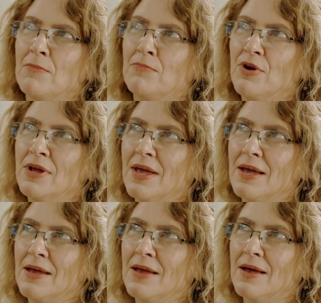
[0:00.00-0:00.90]

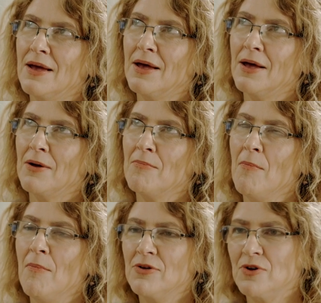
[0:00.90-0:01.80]
bringing uh,
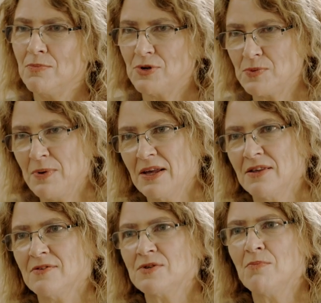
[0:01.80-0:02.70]
modern
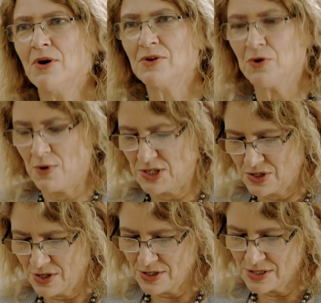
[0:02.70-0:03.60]
perspectives, modern
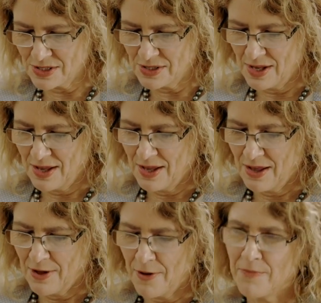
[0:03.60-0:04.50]
questions
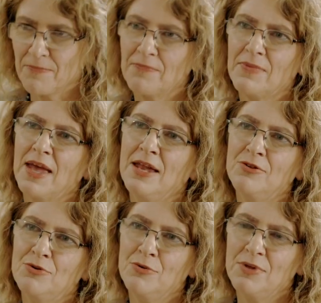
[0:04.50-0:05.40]
um,
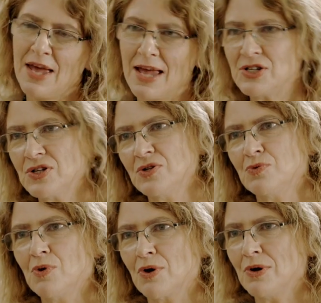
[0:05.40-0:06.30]
into the
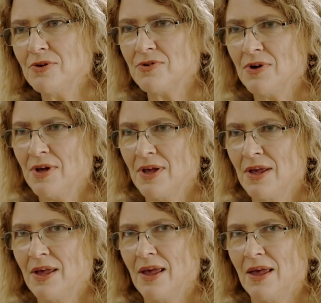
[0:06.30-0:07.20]
ancient world,
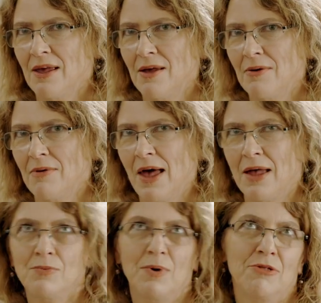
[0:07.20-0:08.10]
uh,
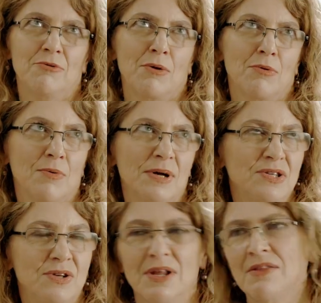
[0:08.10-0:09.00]
and whether our
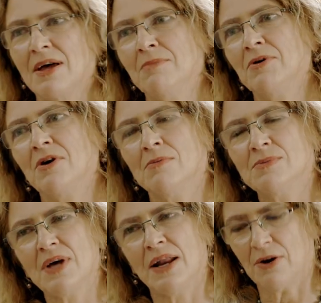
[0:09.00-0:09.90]
questioning then
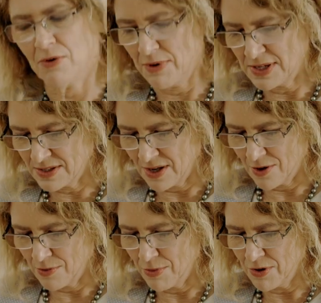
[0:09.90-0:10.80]
becomes
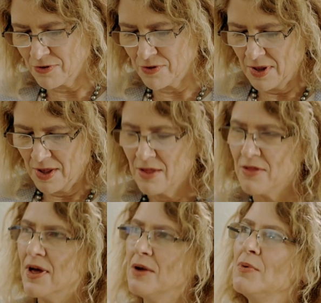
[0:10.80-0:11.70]
anachronistic. But
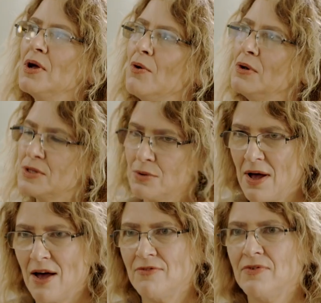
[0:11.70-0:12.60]
then we also
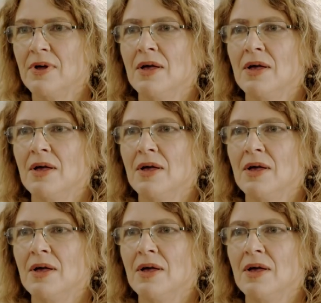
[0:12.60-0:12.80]
have